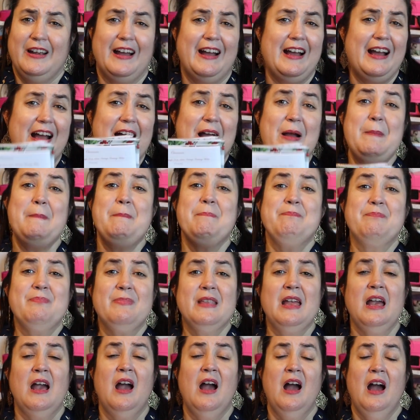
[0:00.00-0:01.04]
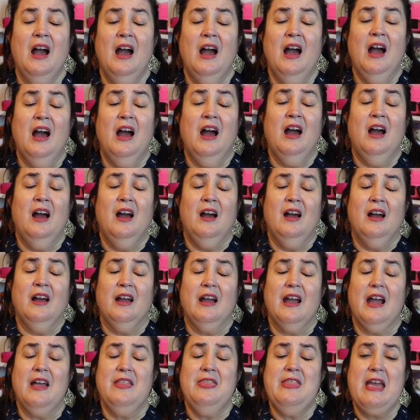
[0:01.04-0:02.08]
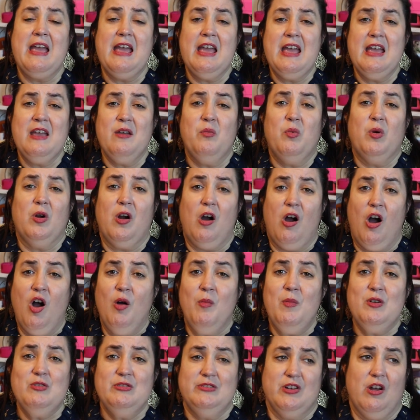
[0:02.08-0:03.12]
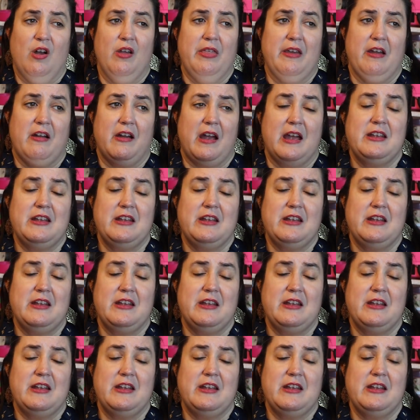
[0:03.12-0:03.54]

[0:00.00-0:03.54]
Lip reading: And they were almost all there.